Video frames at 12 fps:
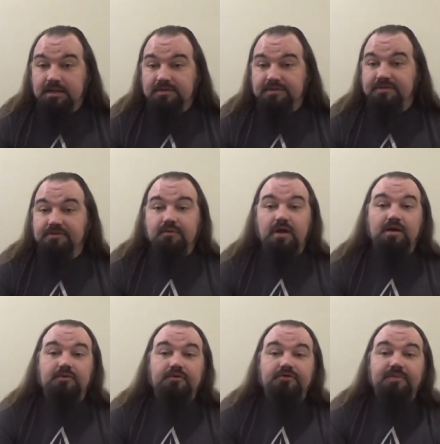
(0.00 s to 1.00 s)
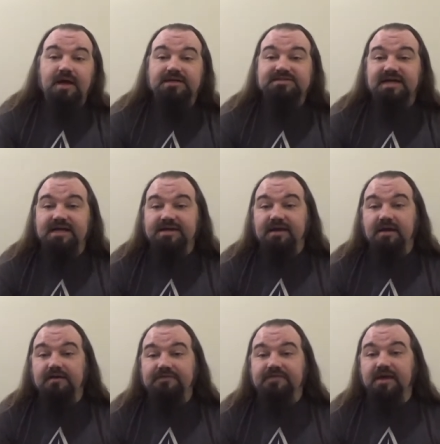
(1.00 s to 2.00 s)
this is Rock and Roll Spock signing
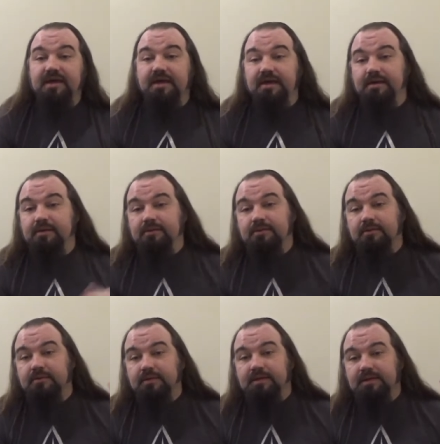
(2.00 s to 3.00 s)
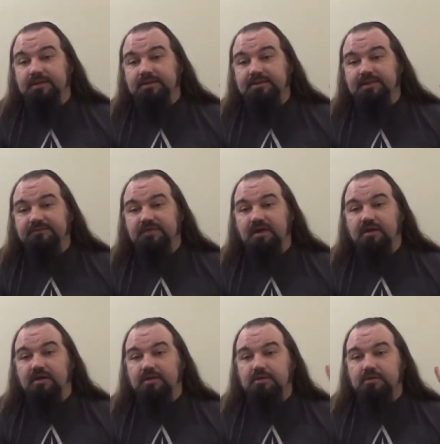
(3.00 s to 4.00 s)
off, saying live
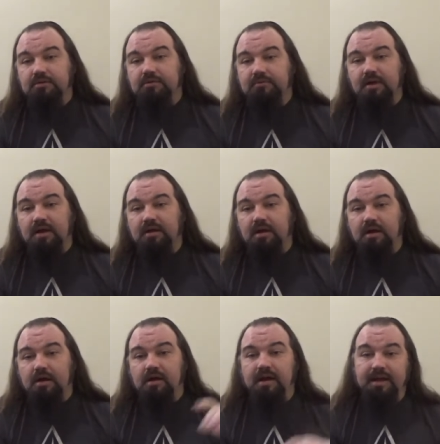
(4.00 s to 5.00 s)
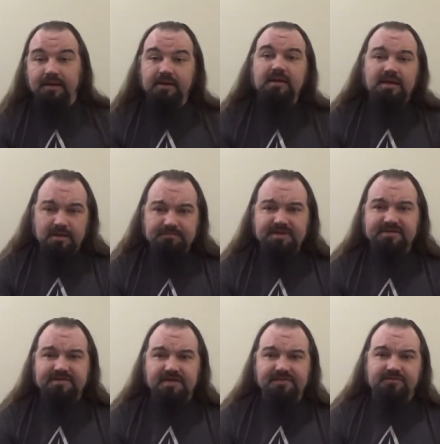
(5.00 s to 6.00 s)
long, rock hard, and be
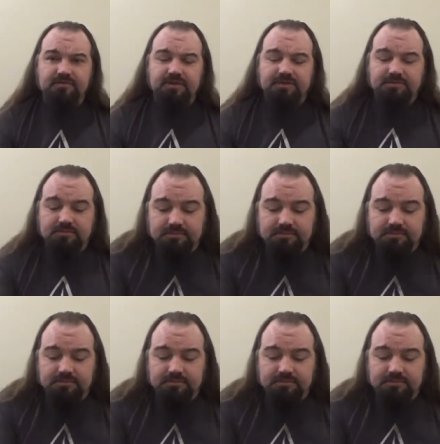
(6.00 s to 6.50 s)
safe, everyone.